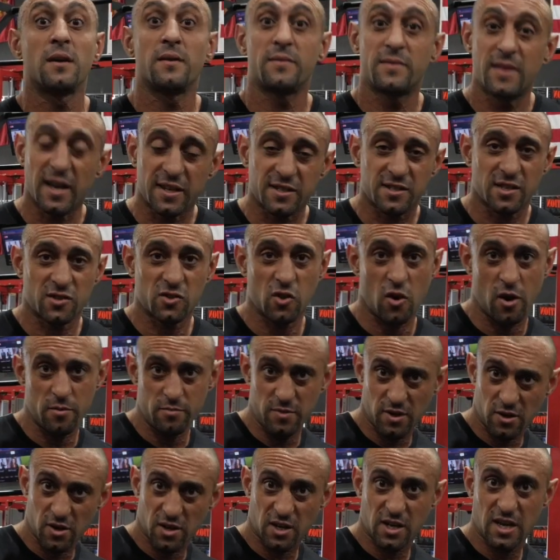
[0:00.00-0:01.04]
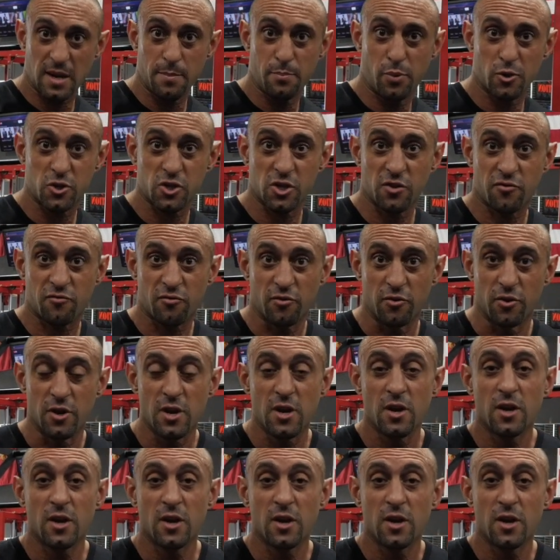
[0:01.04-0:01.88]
That's the time you got to keep pushing through.